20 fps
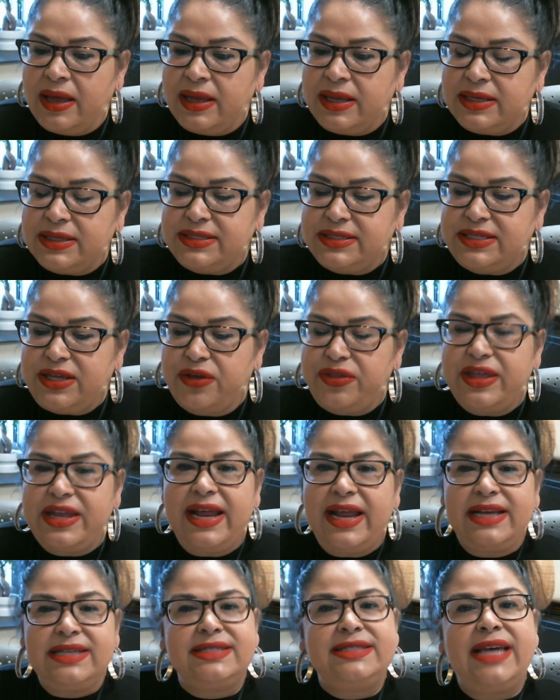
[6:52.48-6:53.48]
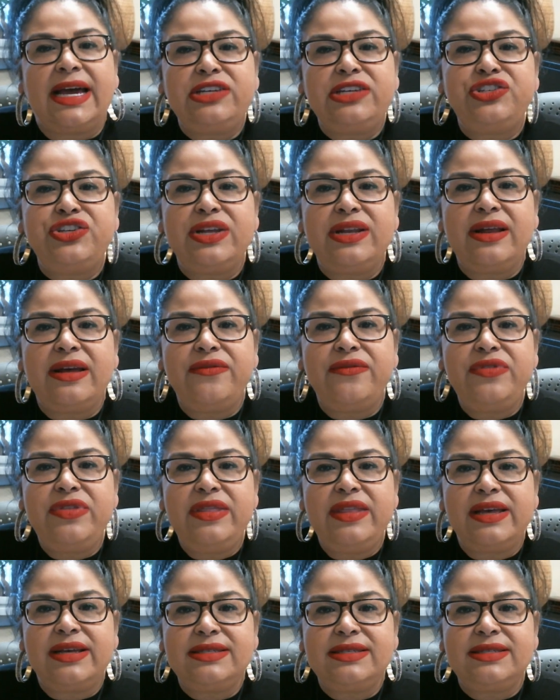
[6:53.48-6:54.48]
So the next section of
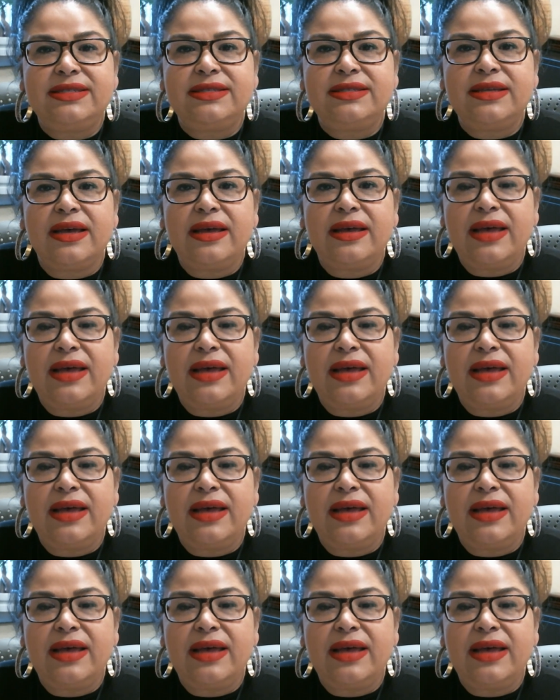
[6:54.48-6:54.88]
this